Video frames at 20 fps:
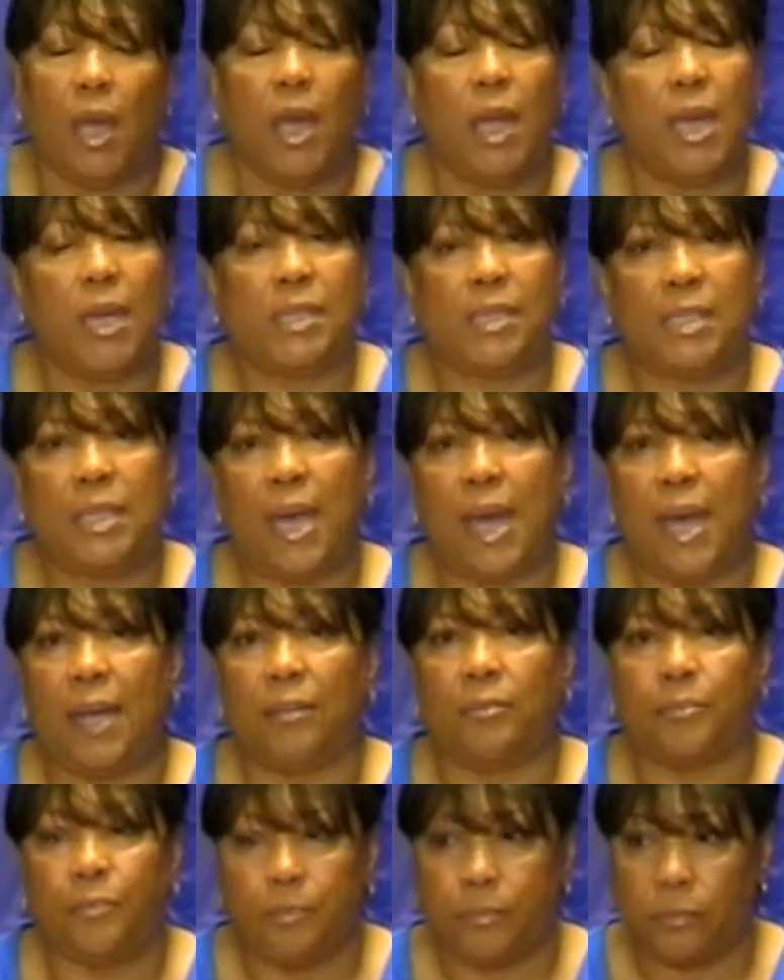is
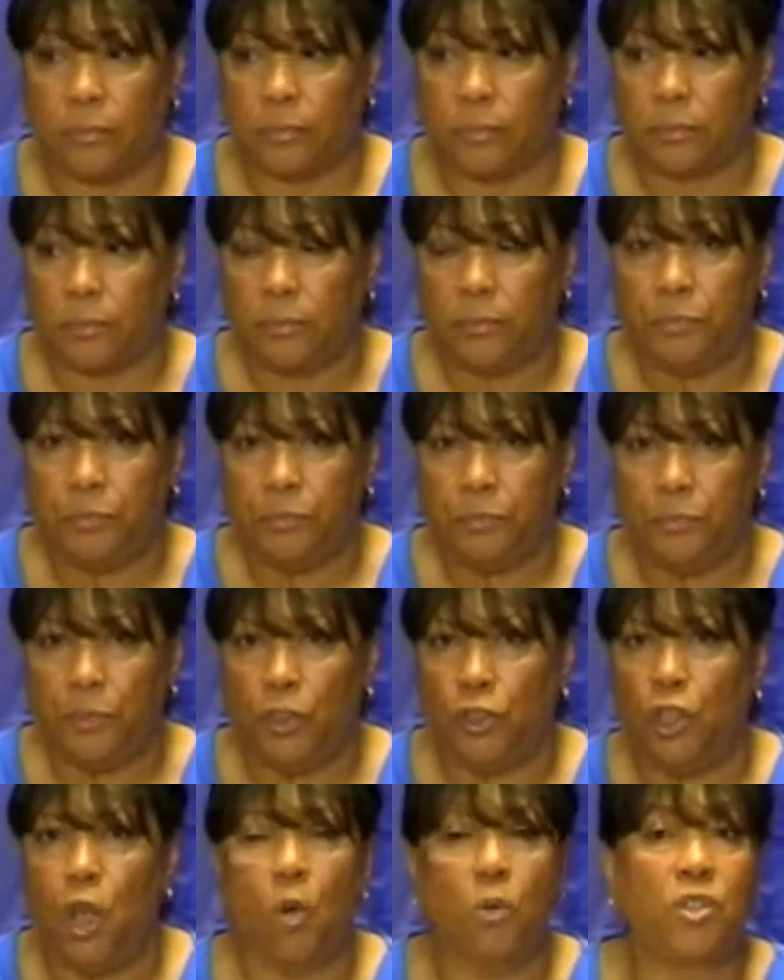that
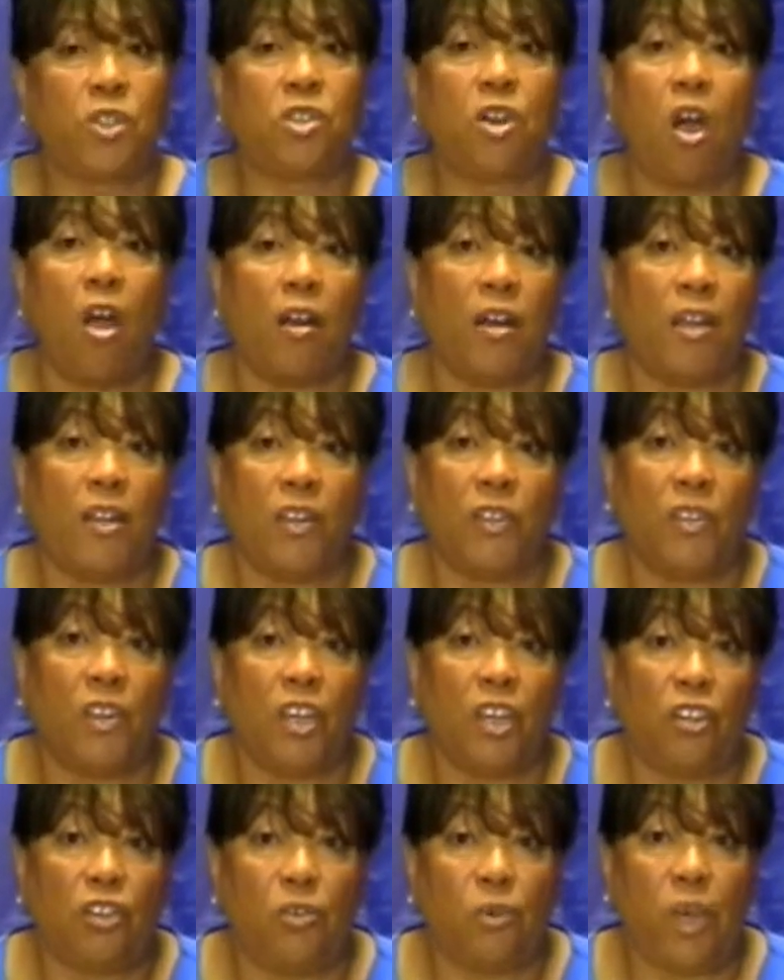don't start
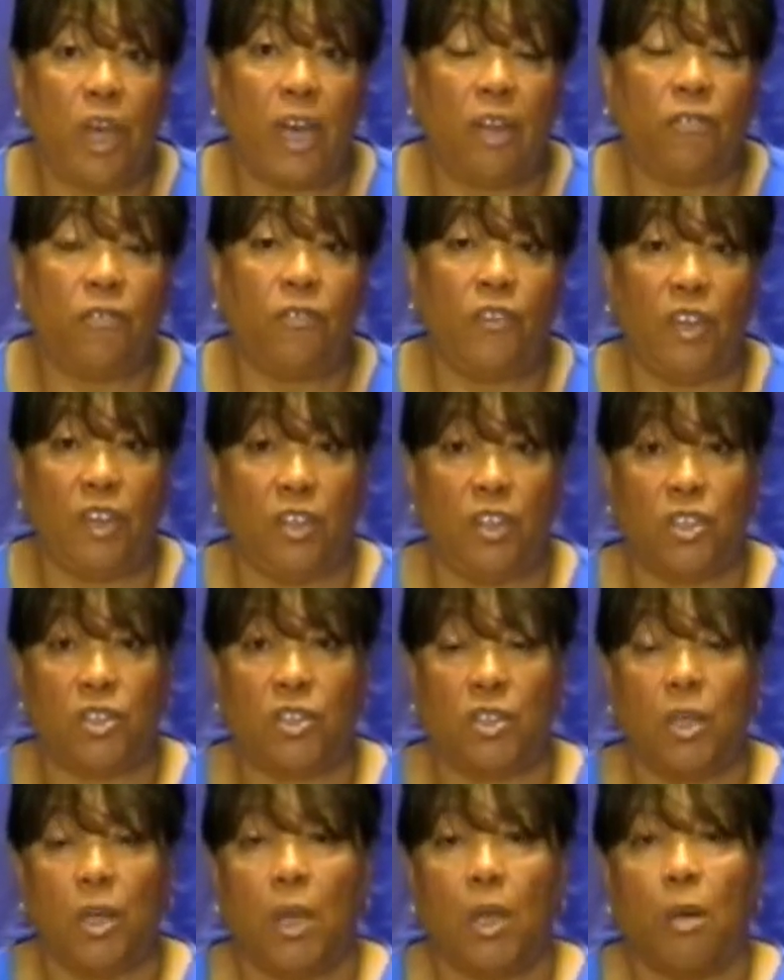anything you can't
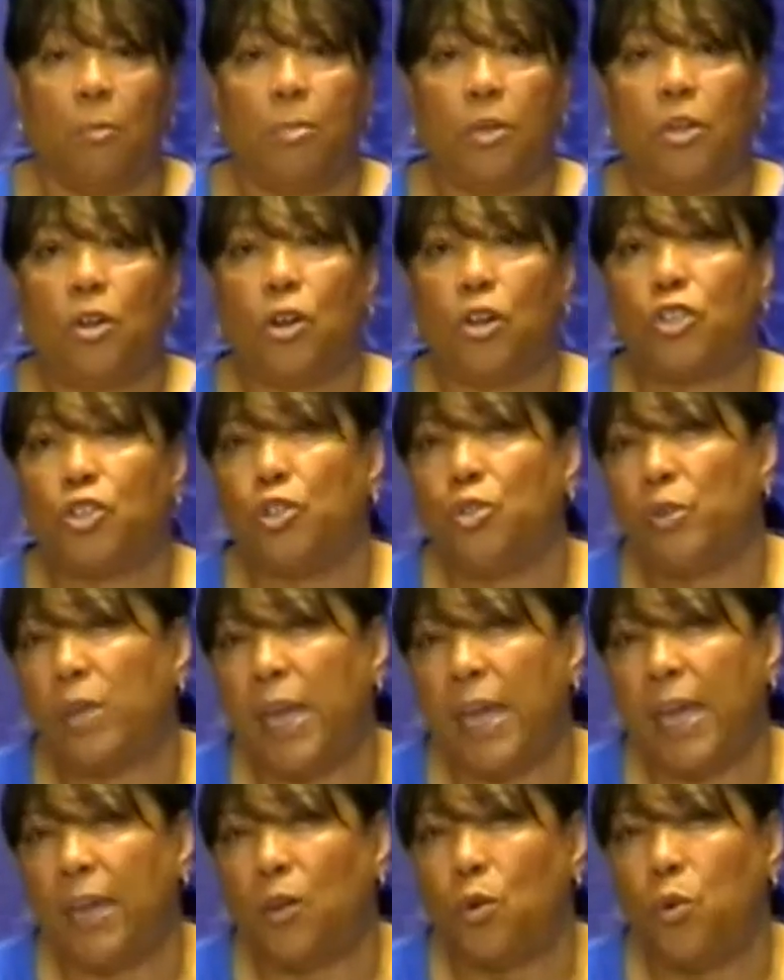finish, because you
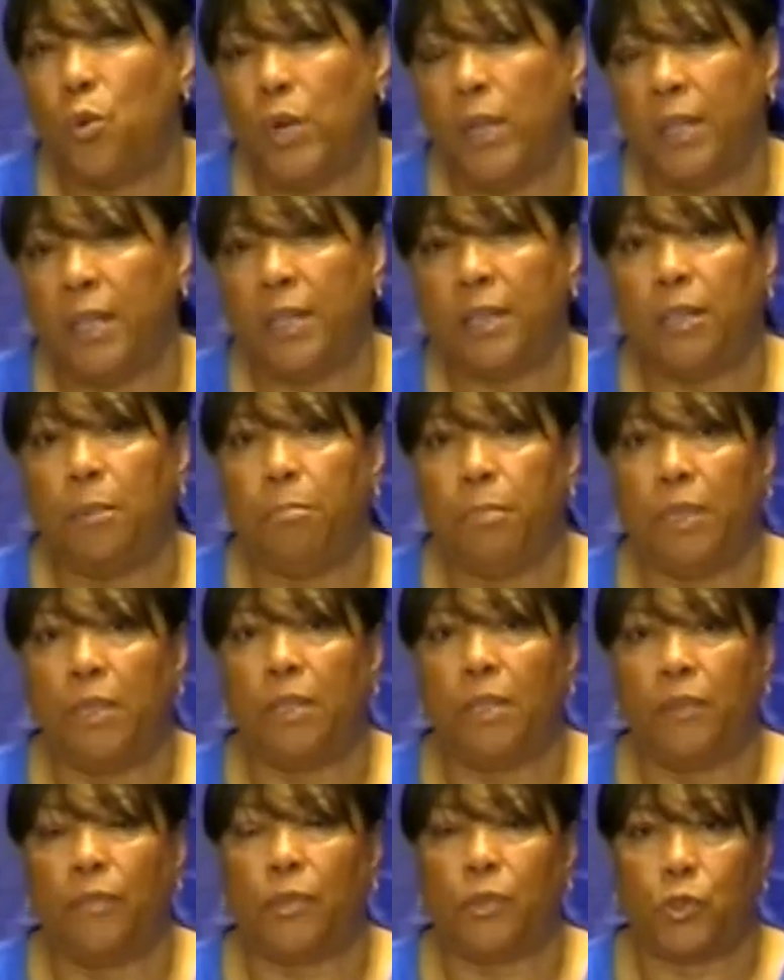can't quit in the
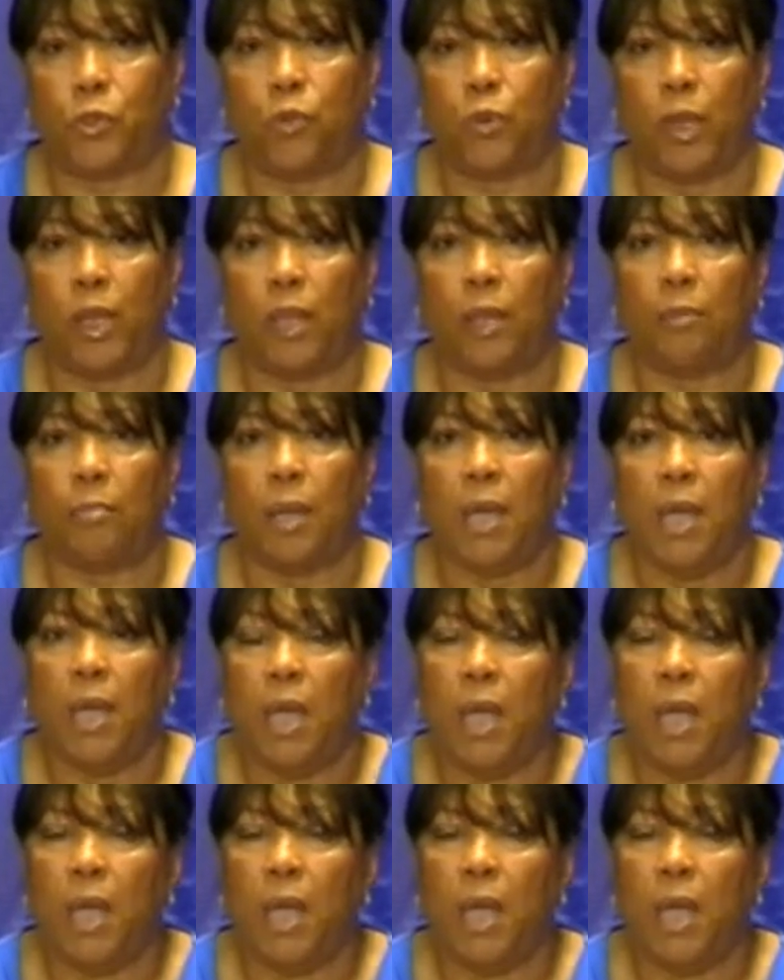middle of the stream.